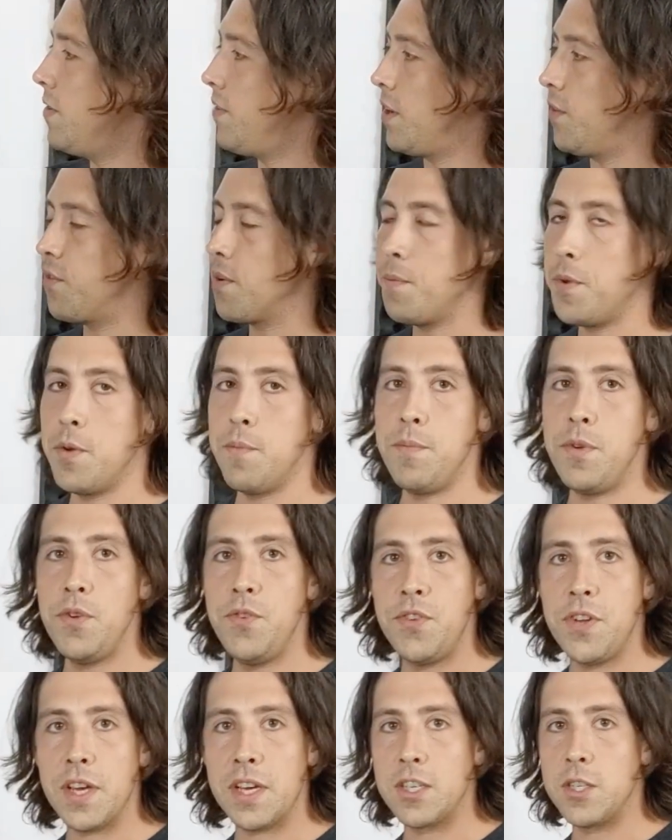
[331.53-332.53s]
living from your
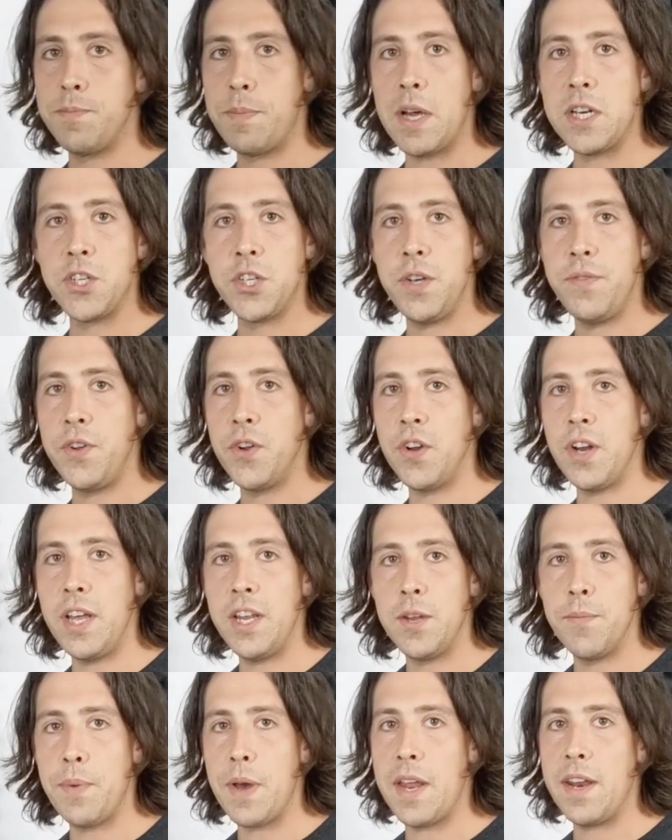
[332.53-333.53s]
music, especially if you're an
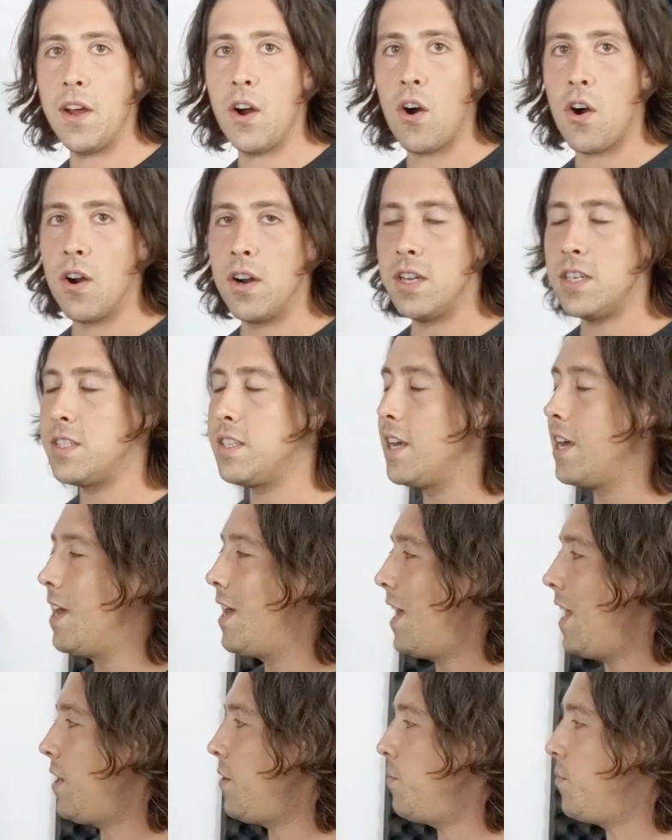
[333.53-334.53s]
independent artist
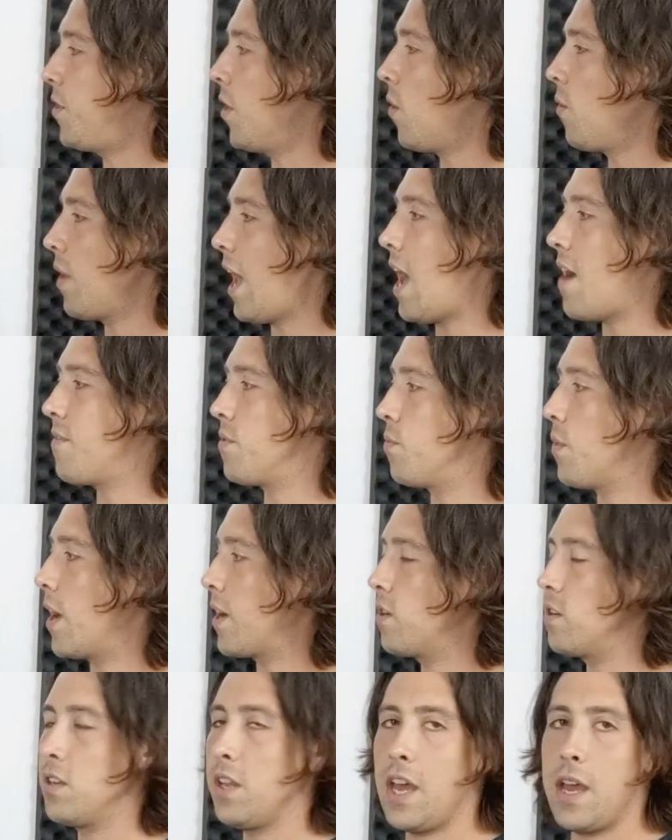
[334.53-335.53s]
and you don't have a
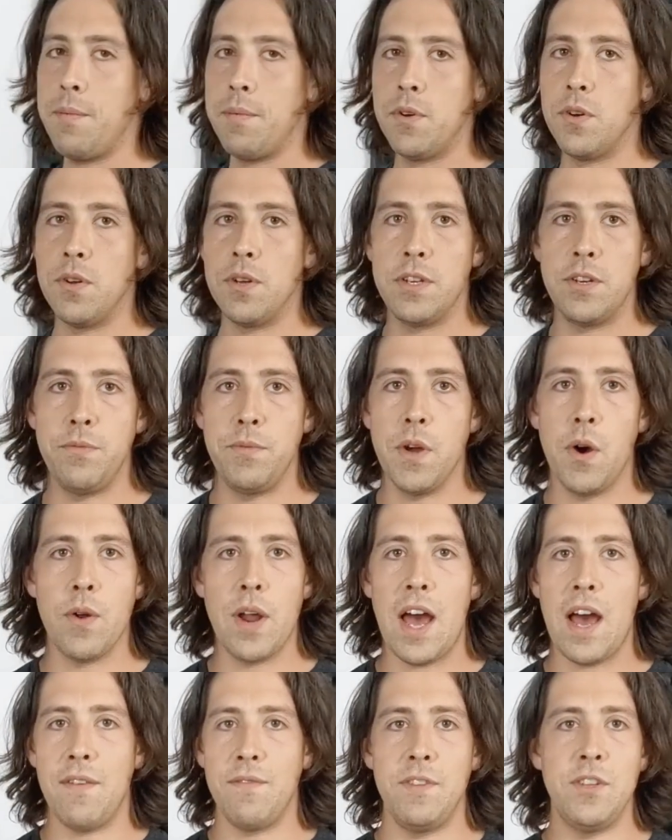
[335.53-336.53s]
record label and you
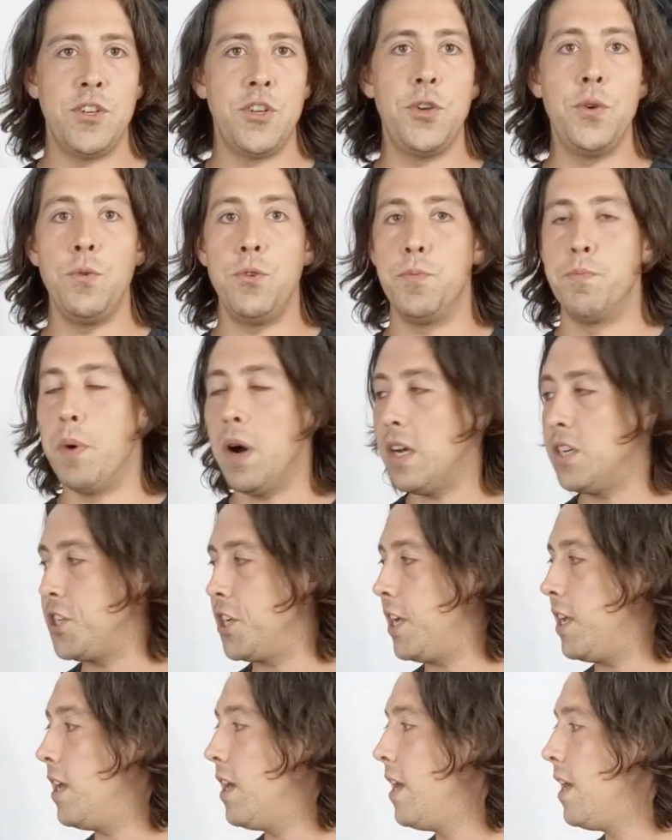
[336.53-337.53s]
don't have this huge
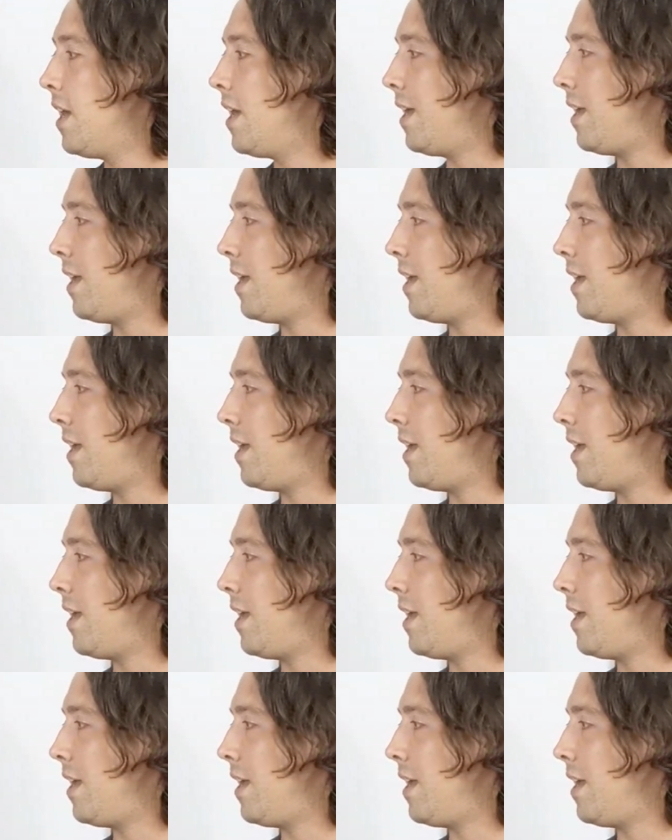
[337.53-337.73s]
budget,